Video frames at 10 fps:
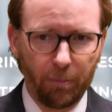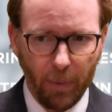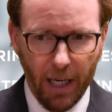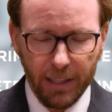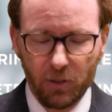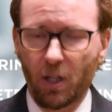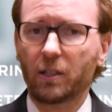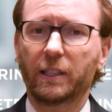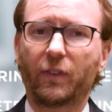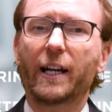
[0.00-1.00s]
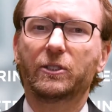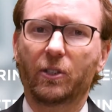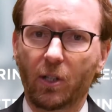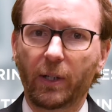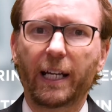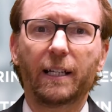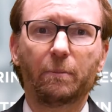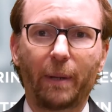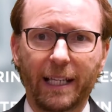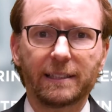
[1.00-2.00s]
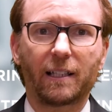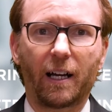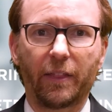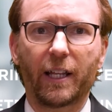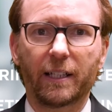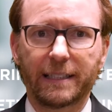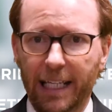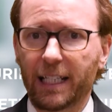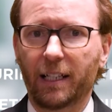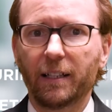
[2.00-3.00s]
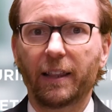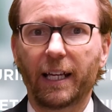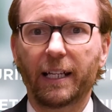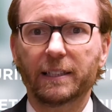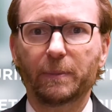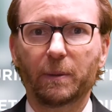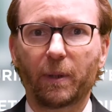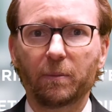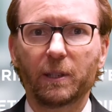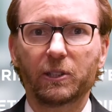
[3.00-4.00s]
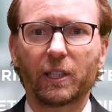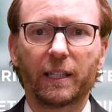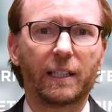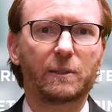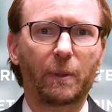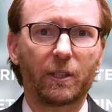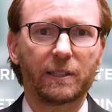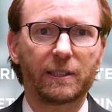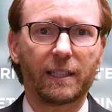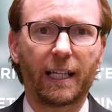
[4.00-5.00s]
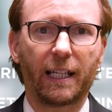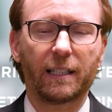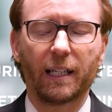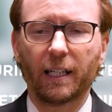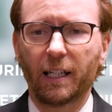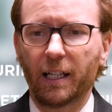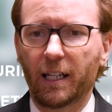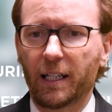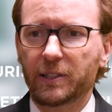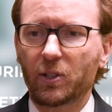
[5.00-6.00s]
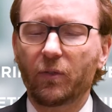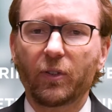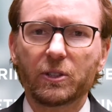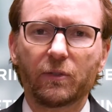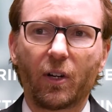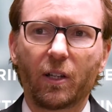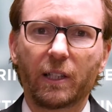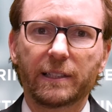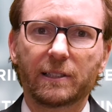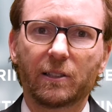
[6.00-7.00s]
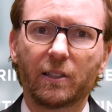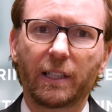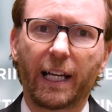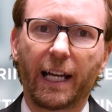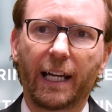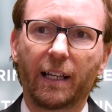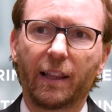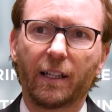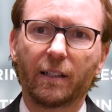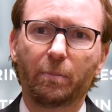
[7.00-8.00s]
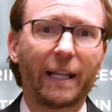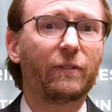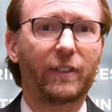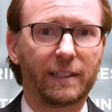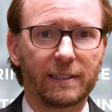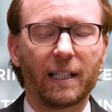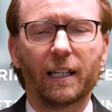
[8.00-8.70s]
I strongly advise you to go get it based on the data that has been published and the experience to date. So first of all, let's look at the benefits.